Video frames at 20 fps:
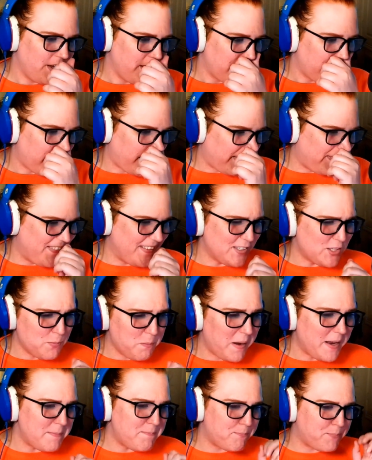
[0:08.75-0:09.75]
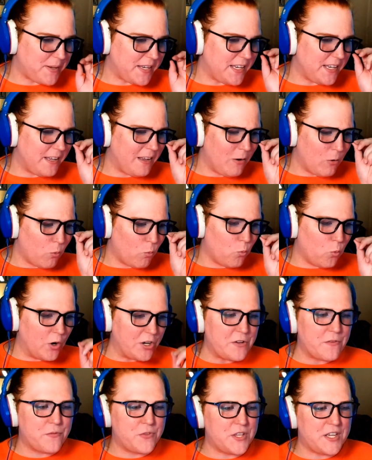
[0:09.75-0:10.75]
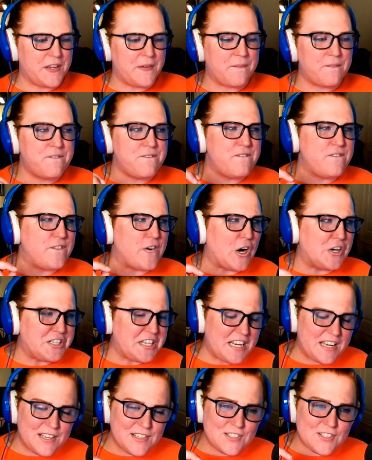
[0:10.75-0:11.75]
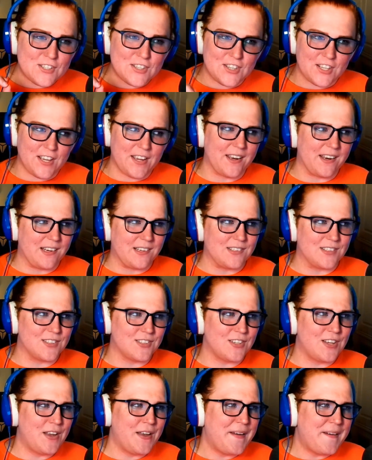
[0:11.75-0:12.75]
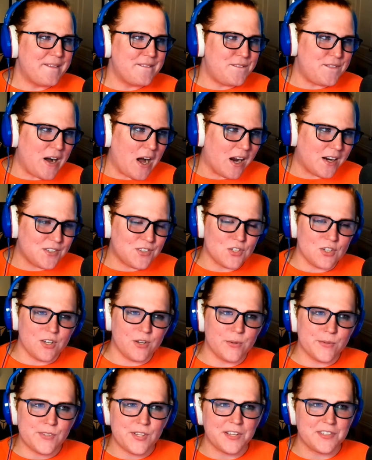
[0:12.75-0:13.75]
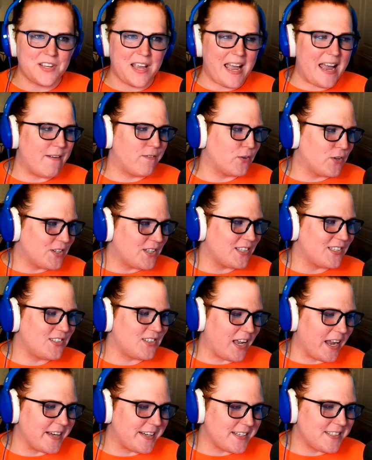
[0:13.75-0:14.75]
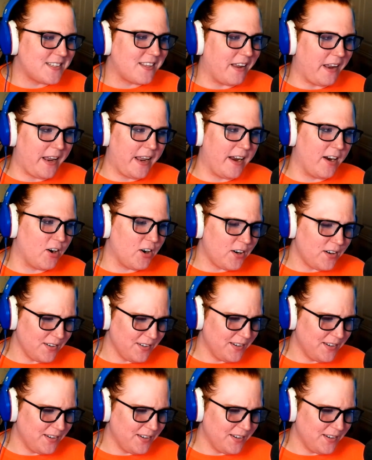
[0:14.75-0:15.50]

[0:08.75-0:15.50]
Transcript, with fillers: And this might be one of the funniest things Fox News has ever decided to air